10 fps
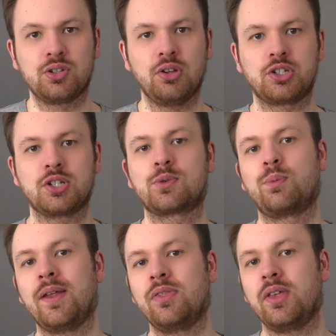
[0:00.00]
so I just
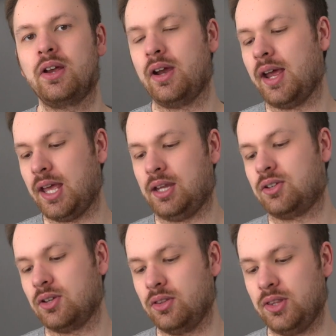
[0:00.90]
went there and
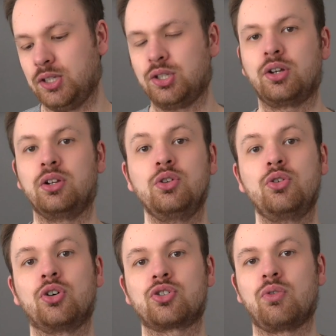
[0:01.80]
they took a
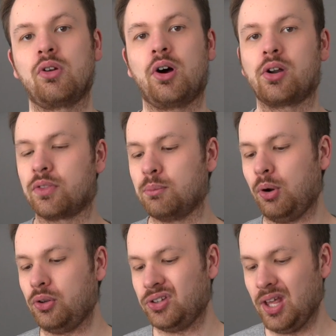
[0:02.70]
new controller out of the
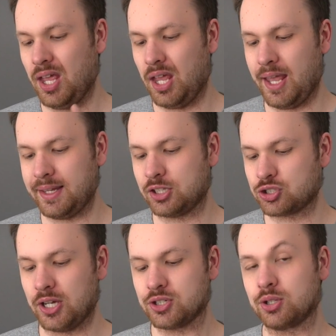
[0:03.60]
box and
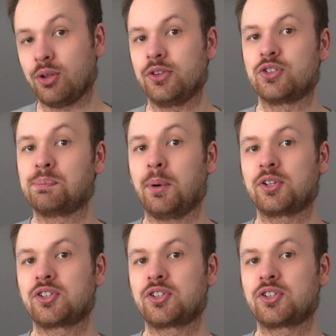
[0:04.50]
exchanged it on the spot.